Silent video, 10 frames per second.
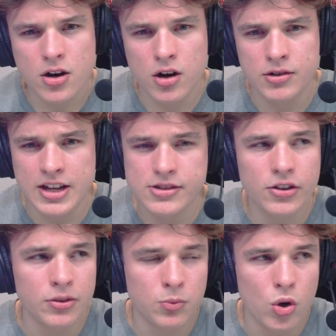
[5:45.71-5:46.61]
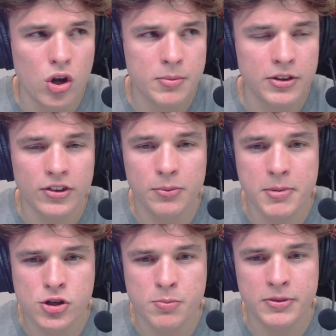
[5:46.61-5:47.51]
Currently, it doesn't work because this
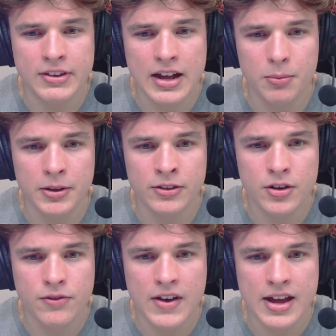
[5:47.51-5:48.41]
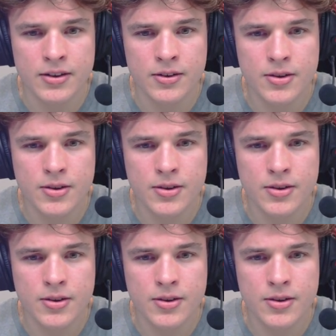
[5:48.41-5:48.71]
bishop is helping to defend.